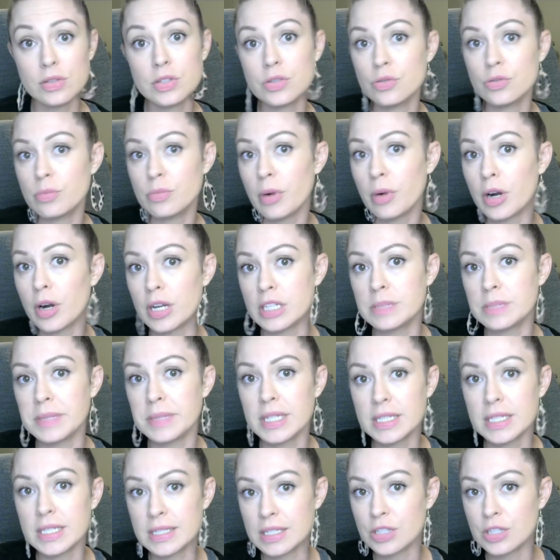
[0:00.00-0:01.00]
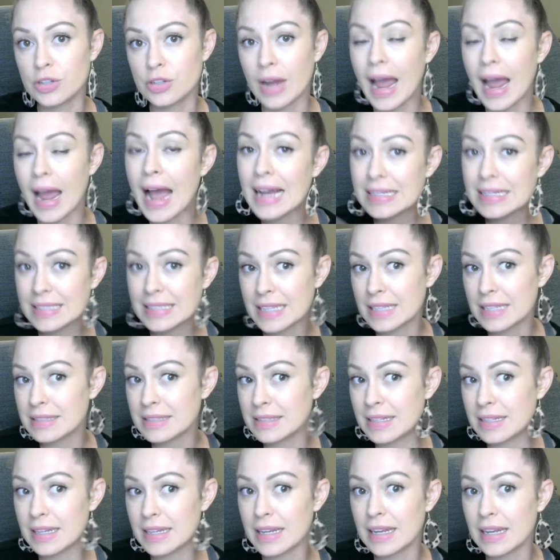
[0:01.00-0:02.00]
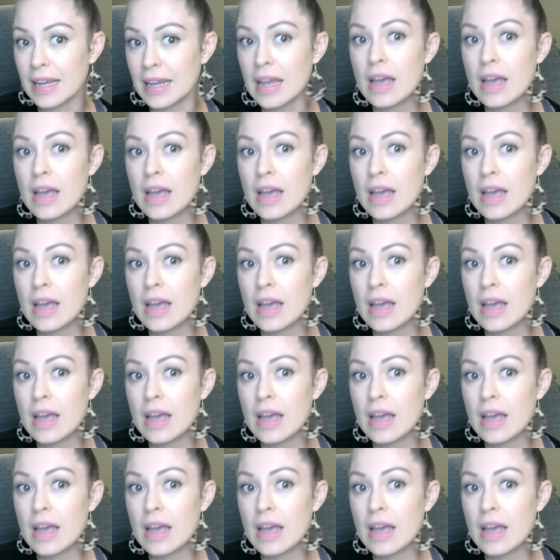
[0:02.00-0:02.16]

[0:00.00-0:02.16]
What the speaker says: through parties because then you're accessing